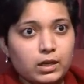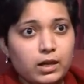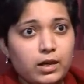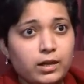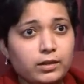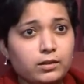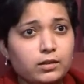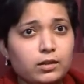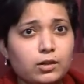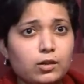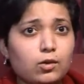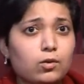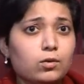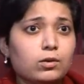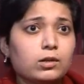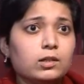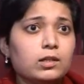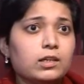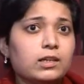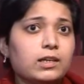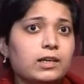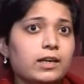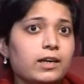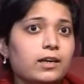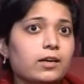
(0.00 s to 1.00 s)
And the
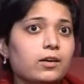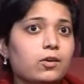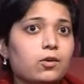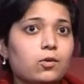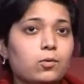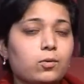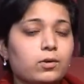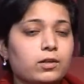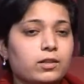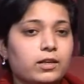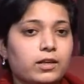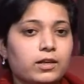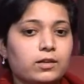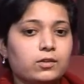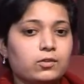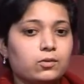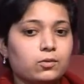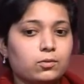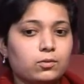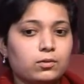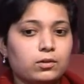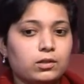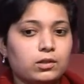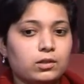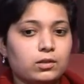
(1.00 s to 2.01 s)
local king over there
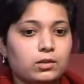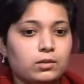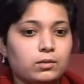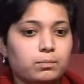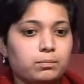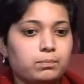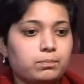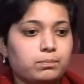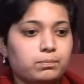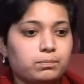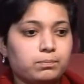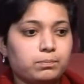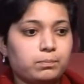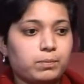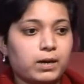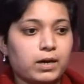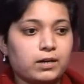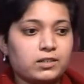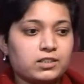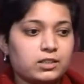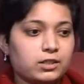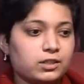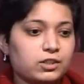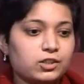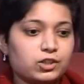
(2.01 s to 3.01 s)
told the
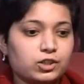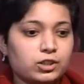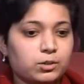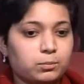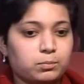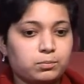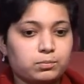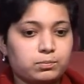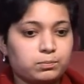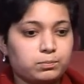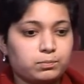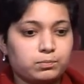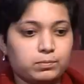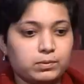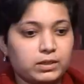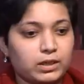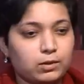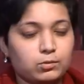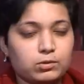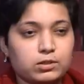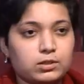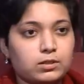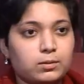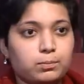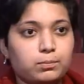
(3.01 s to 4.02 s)
Parsi ship that
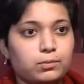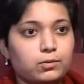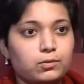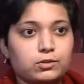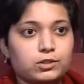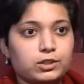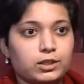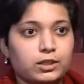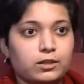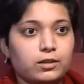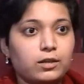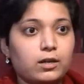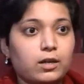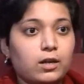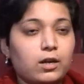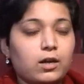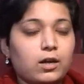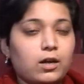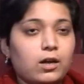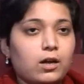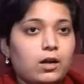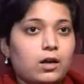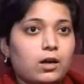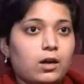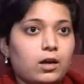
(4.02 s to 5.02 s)
was approaching,
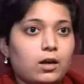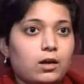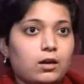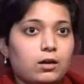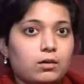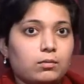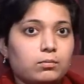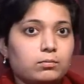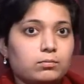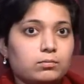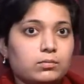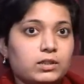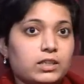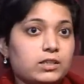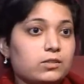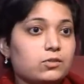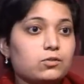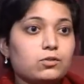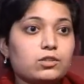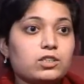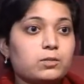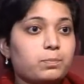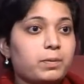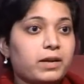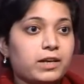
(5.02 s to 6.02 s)
there's
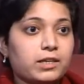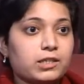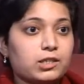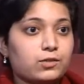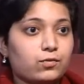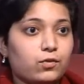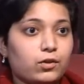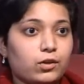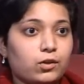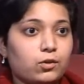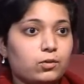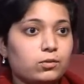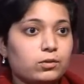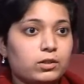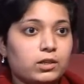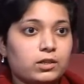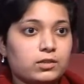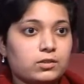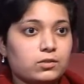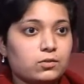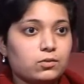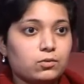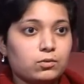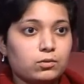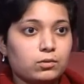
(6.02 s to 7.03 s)
no space for you,
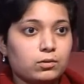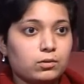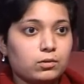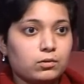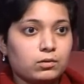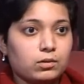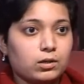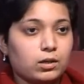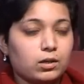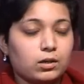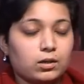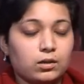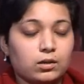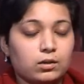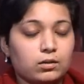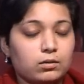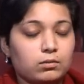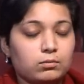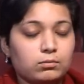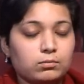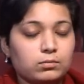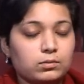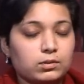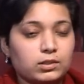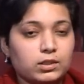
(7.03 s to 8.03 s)
there's no
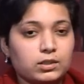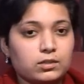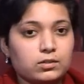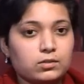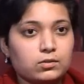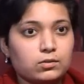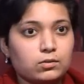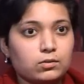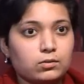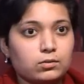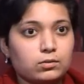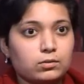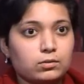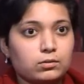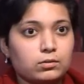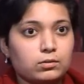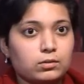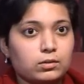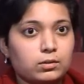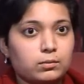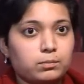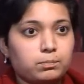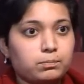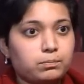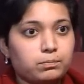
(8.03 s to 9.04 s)

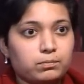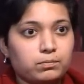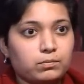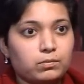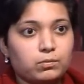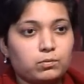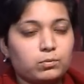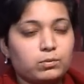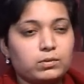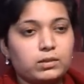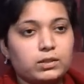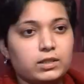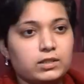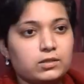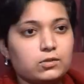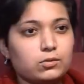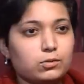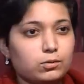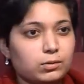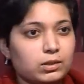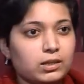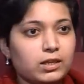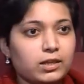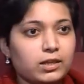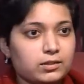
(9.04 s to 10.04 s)
things
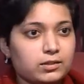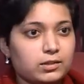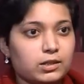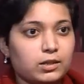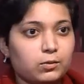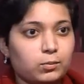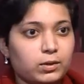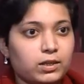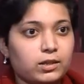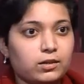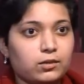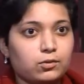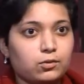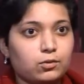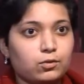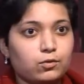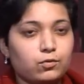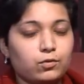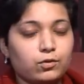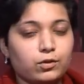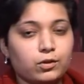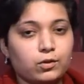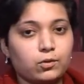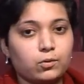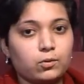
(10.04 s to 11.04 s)
that we can do
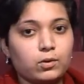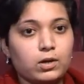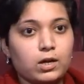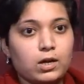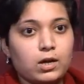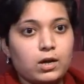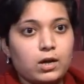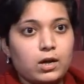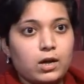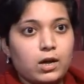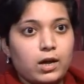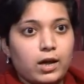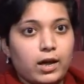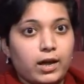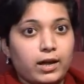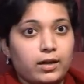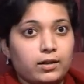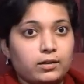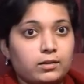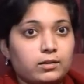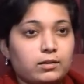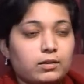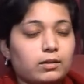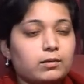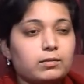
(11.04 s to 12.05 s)
for you.
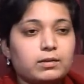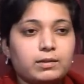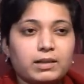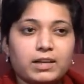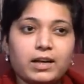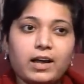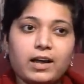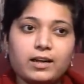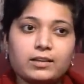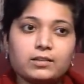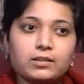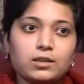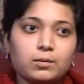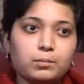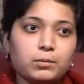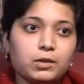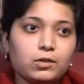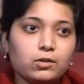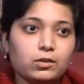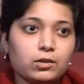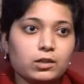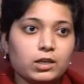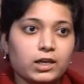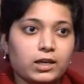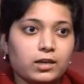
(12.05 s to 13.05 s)
And they can't
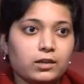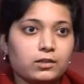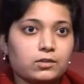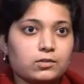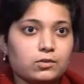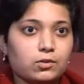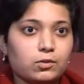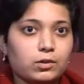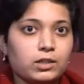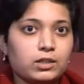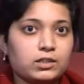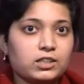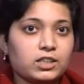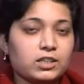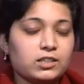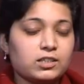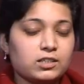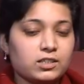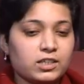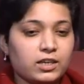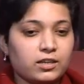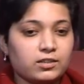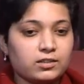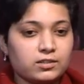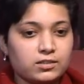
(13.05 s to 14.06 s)
communicate, so he just
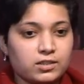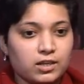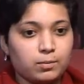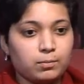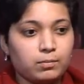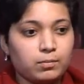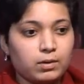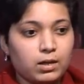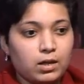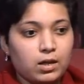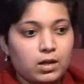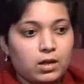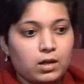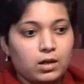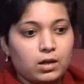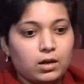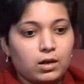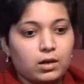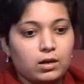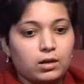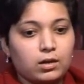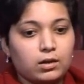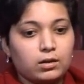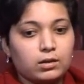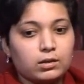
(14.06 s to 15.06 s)
sends them
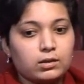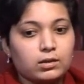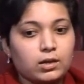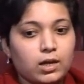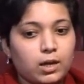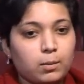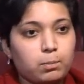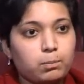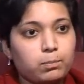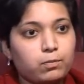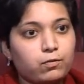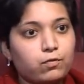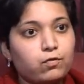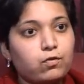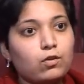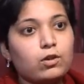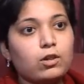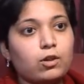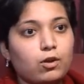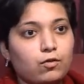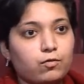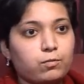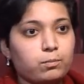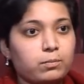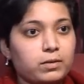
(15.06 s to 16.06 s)
a cup
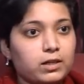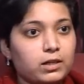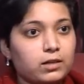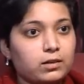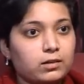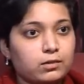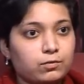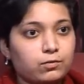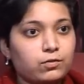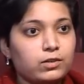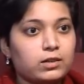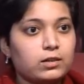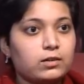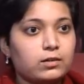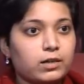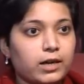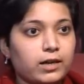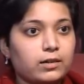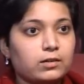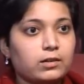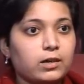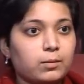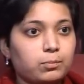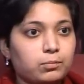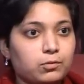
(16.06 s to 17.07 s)
full of milk, filled
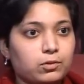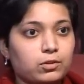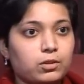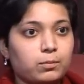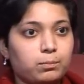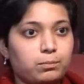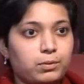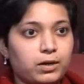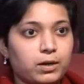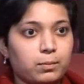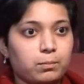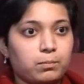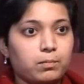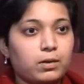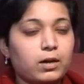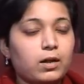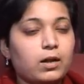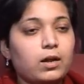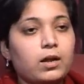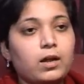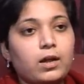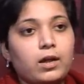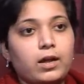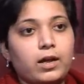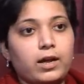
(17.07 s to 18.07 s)
right up to the brim.
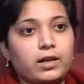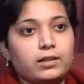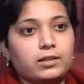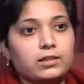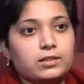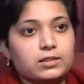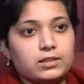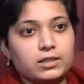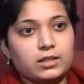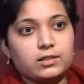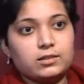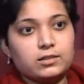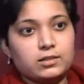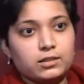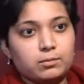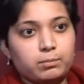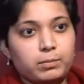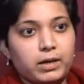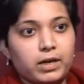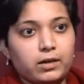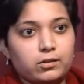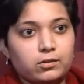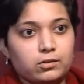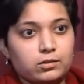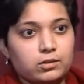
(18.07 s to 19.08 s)
And he sends it
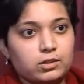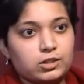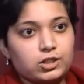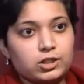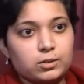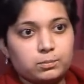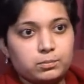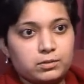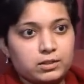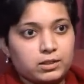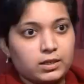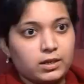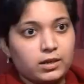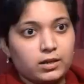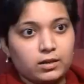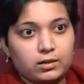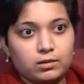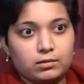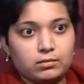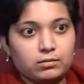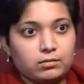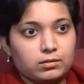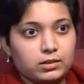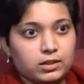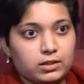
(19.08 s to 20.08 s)
back to the ship
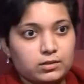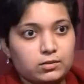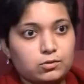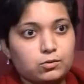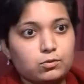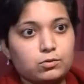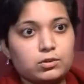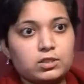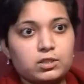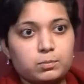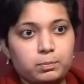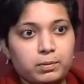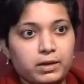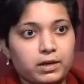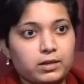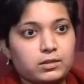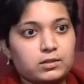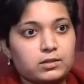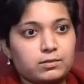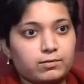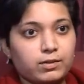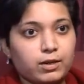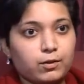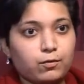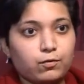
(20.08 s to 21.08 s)
saying, there's no
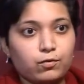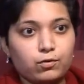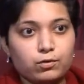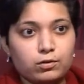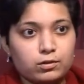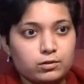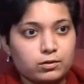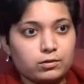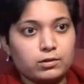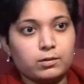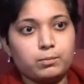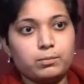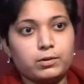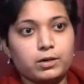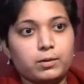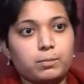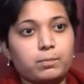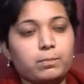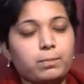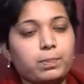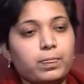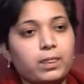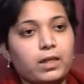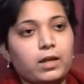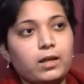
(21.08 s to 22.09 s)
space, we're full to the
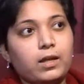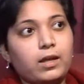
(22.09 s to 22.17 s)
brim.